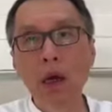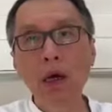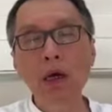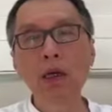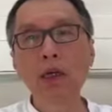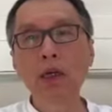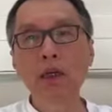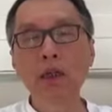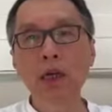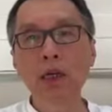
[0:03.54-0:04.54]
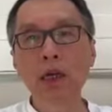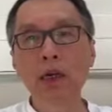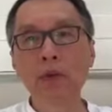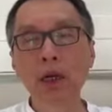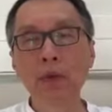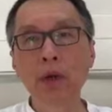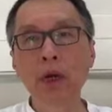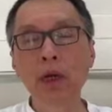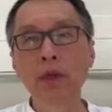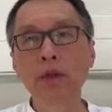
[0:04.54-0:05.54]
Hi, it is iYikkam time
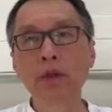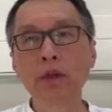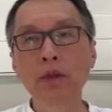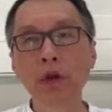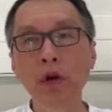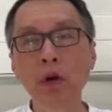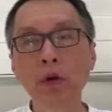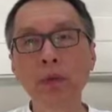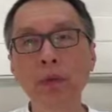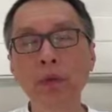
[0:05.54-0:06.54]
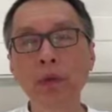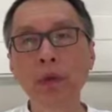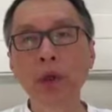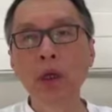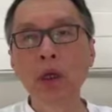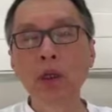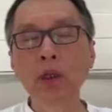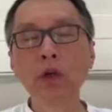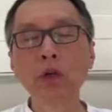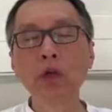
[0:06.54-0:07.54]
again. So,
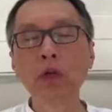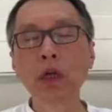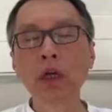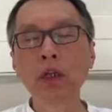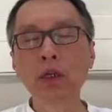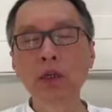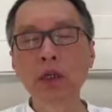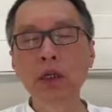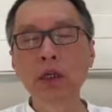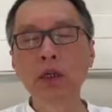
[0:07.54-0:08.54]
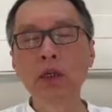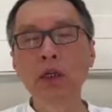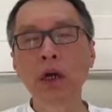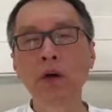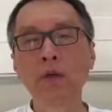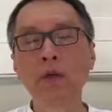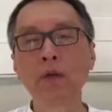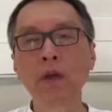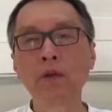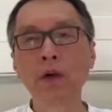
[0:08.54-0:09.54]
due to the incident of
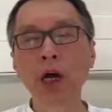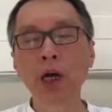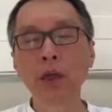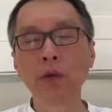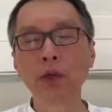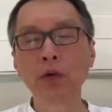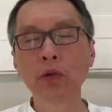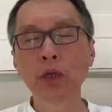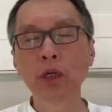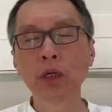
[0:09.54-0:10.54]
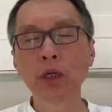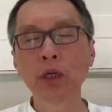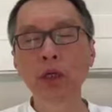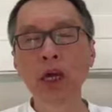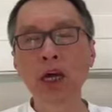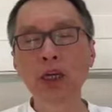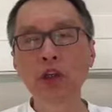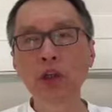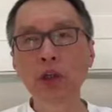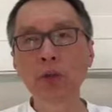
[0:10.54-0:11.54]
the fight between the Tai
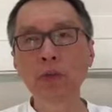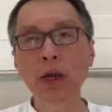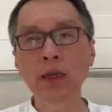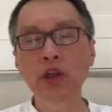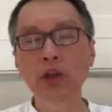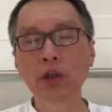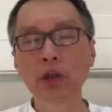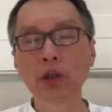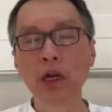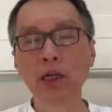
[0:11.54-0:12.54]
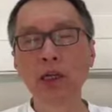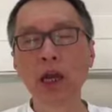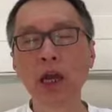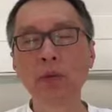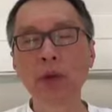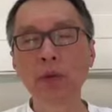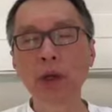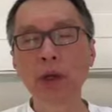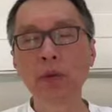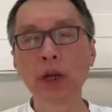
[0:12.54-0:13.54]
Chi practitioner and the
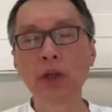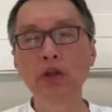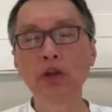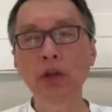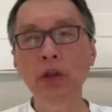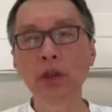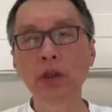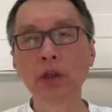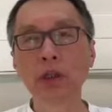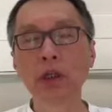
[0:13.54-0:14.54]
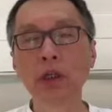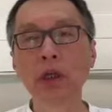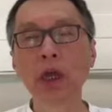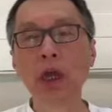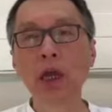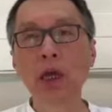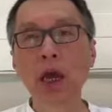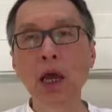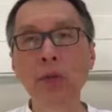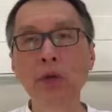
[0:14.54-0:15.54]
MMA practitioner in the
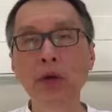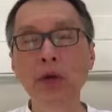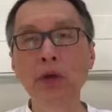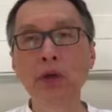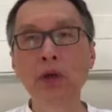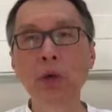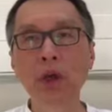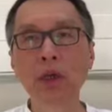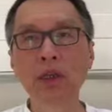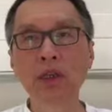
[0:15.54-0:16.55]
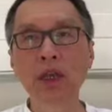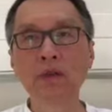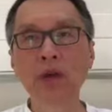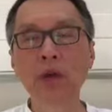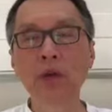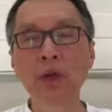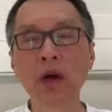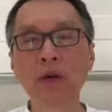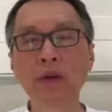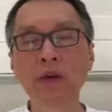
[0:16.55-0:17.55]
April 27,
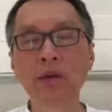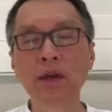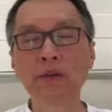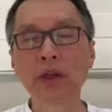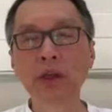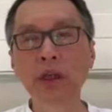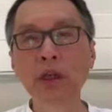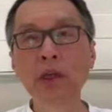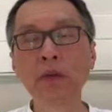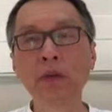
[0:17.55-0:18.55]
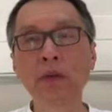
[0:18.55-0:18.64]
2017,